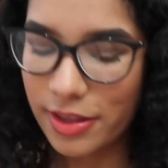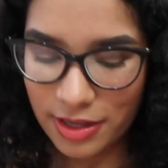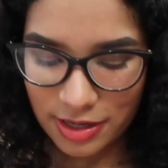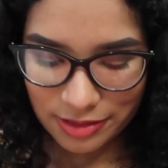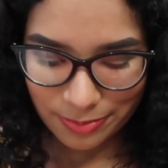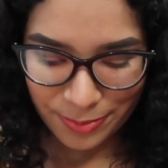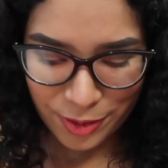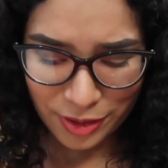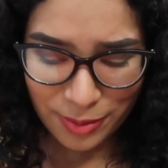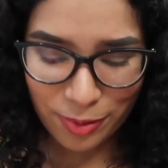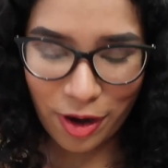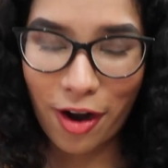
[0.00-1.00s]
these
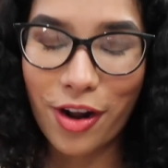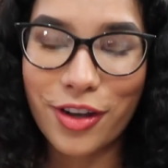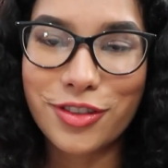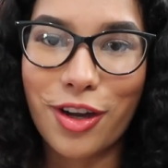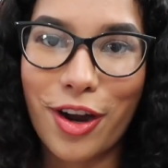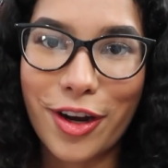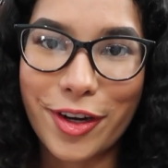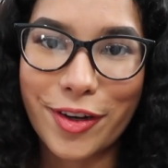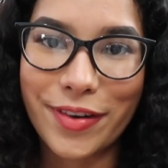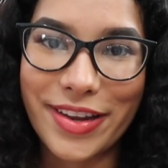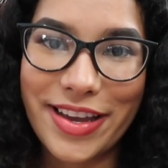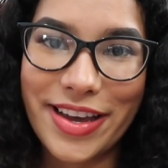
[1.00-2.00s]
beauty products are
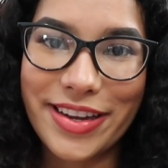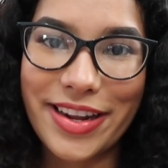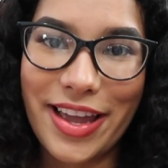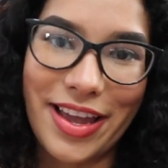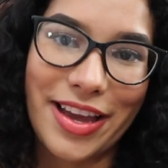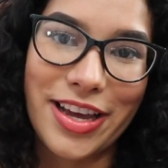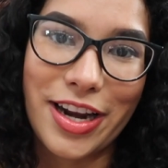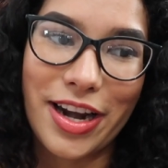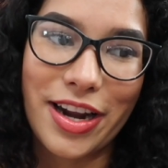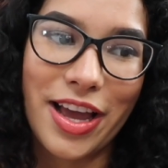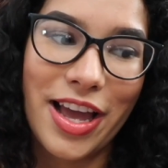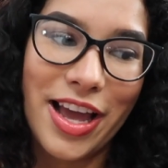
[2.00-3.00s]
Korean
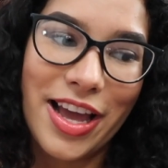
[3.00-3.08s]
and